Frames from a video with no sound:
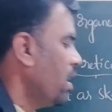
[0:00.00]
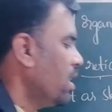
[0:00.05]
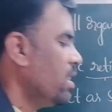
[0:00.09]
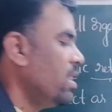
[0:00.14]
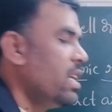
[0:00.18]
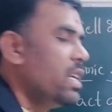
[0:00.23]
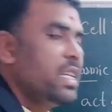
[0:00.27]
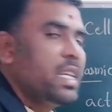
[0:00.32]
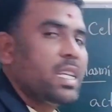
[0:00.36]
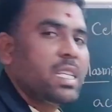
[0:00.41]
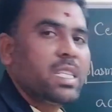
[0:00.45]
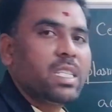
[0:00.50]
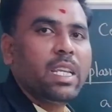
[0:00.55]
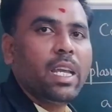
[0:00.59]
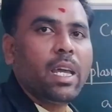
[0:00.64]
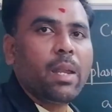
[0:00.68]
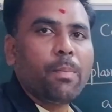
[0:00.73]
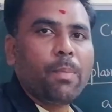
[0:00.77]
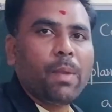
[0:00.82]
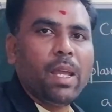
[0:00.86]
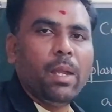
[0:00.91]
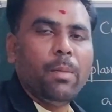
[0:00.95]
the
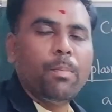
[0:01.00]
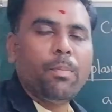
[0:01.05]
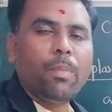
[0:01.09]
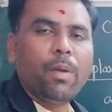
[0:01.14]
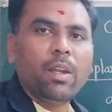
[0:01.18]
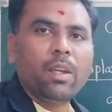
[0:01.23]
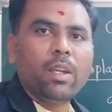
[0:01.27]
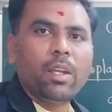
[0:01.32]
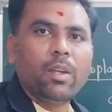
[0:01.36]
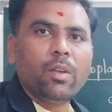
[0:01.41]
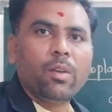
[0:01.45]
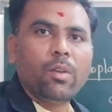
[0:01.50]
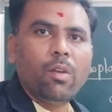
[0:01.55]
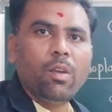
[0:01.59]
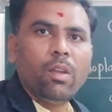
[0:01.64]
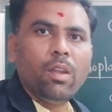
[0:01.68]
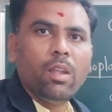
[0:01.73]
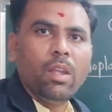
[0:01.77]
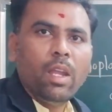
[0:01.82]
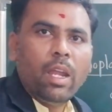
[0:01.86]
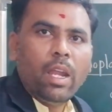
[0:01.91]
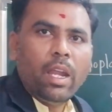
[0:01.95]
SER play important
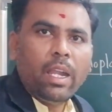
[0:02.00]
role.